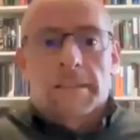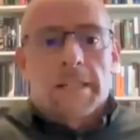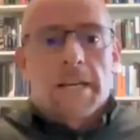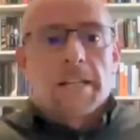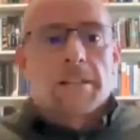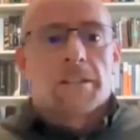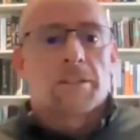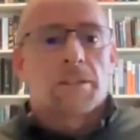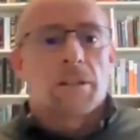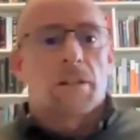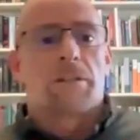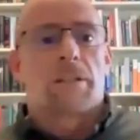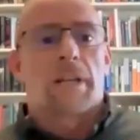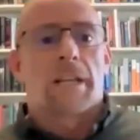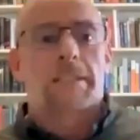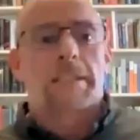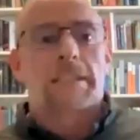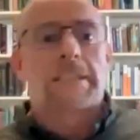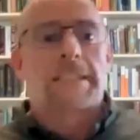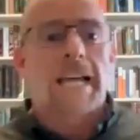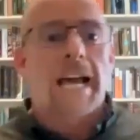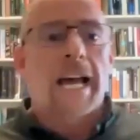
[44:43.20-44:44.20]
And so
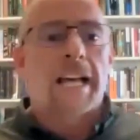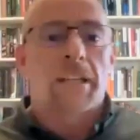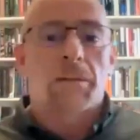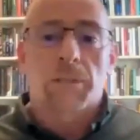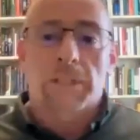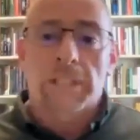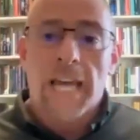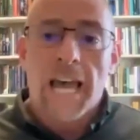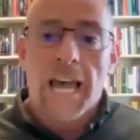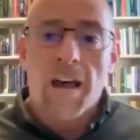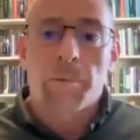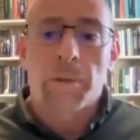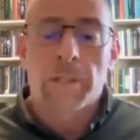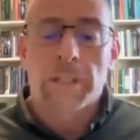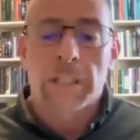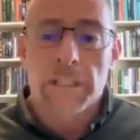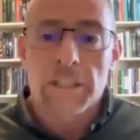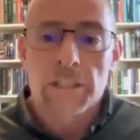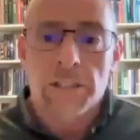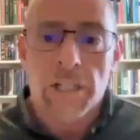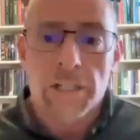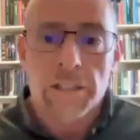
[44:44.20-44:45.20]
that's exactly what's
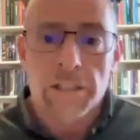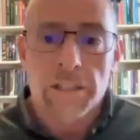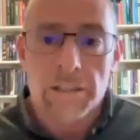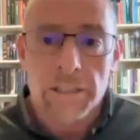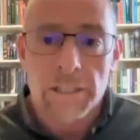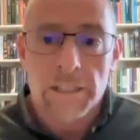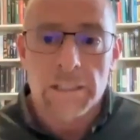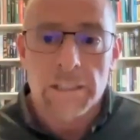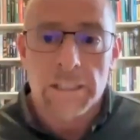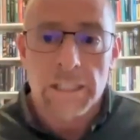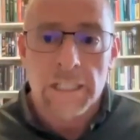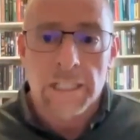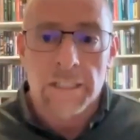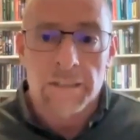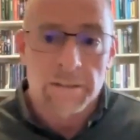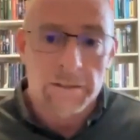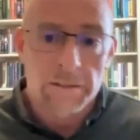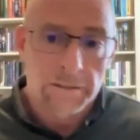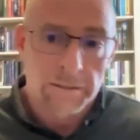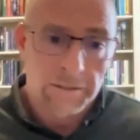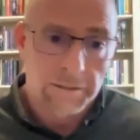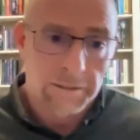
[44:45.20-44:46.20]
happening in Judges 16.